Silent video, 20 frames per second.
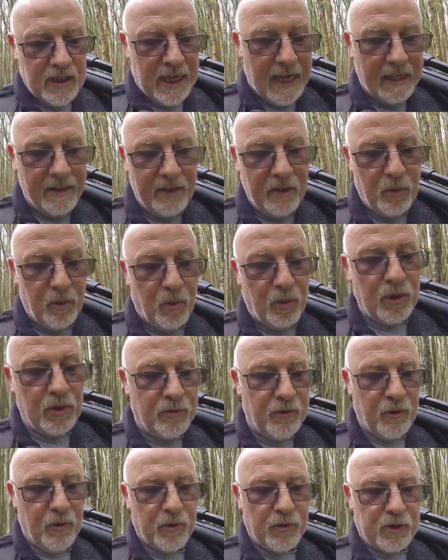and the
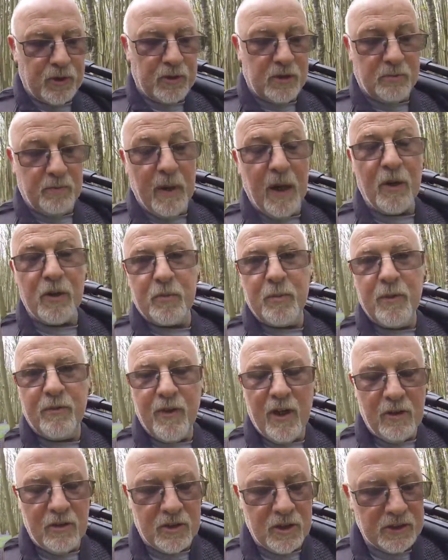waterfall both be
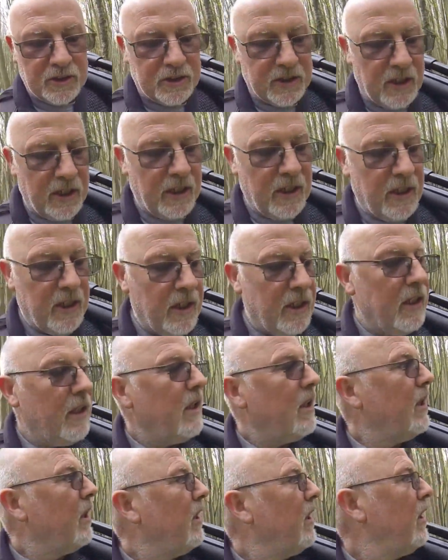focused.
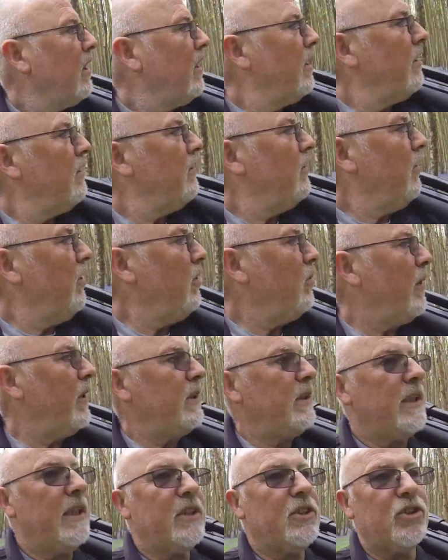The only way
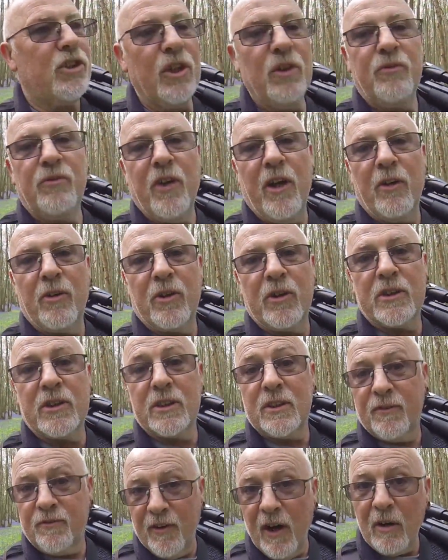to get true focus is
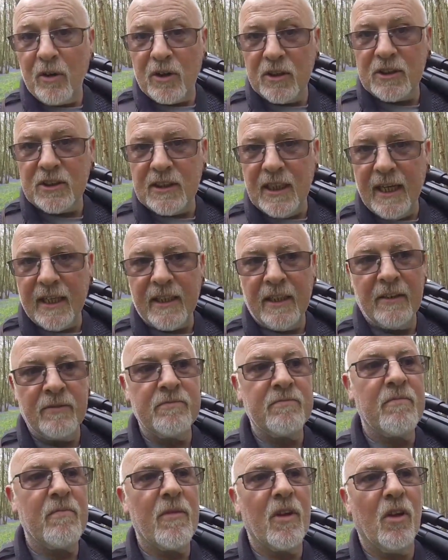to focus stack
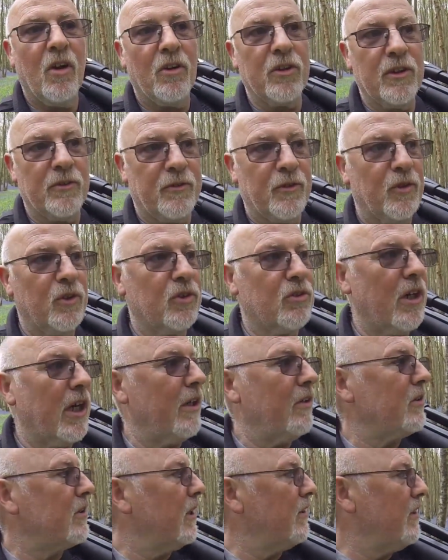on your
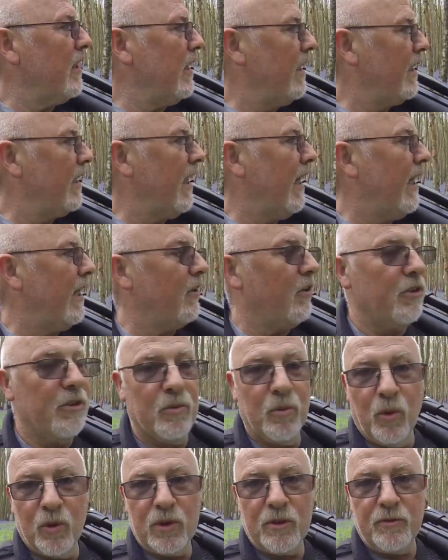foreground and then again on the
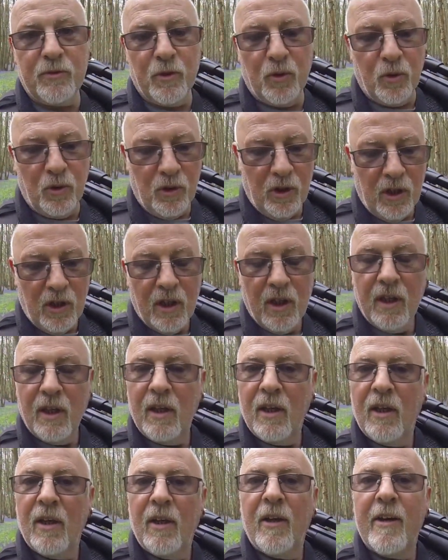waterfall.
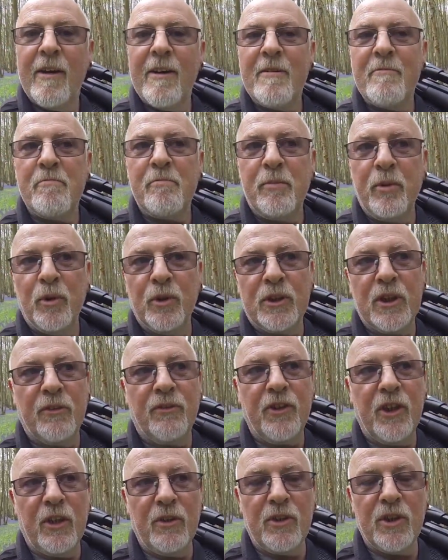But
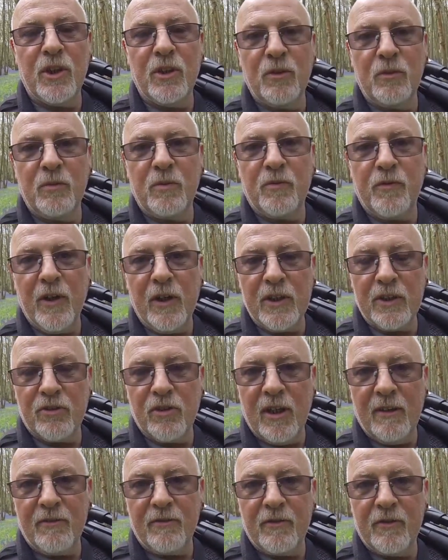if you do
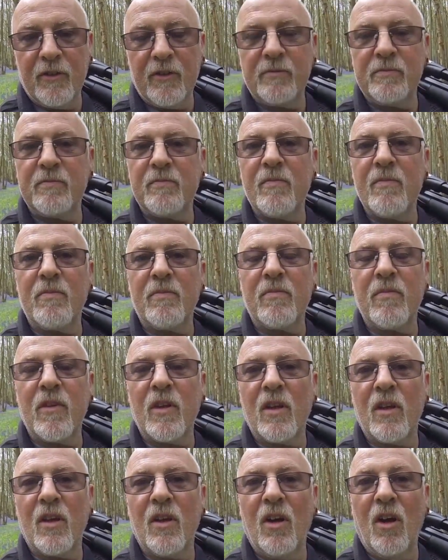photograph
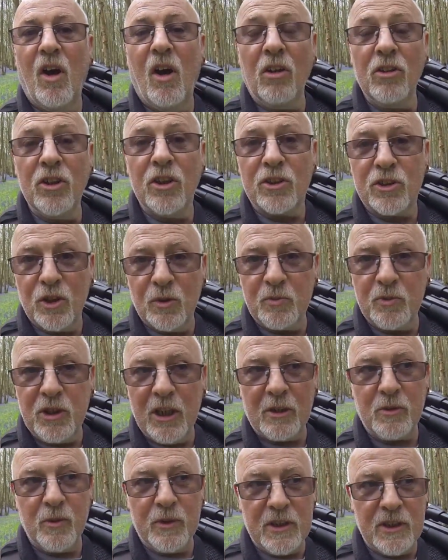on your
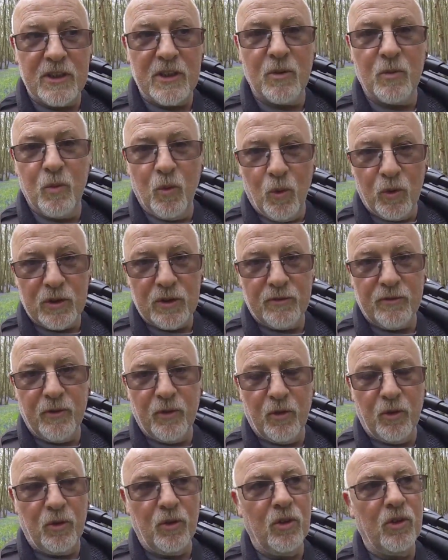subject, which is the
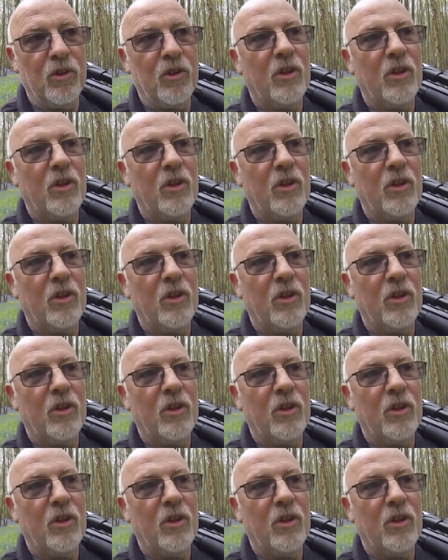waterfall,